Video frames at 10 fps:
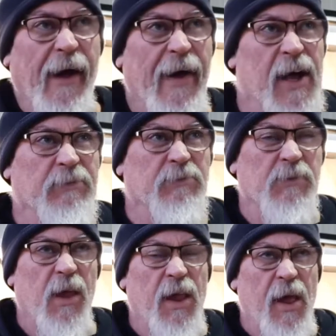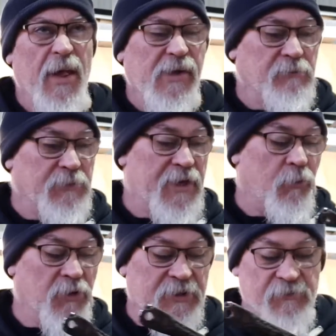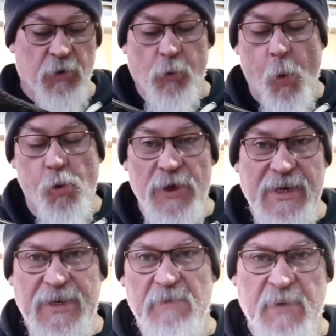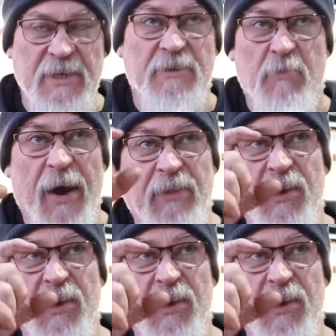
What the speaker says: But yeah, once I've got all these other pieces made,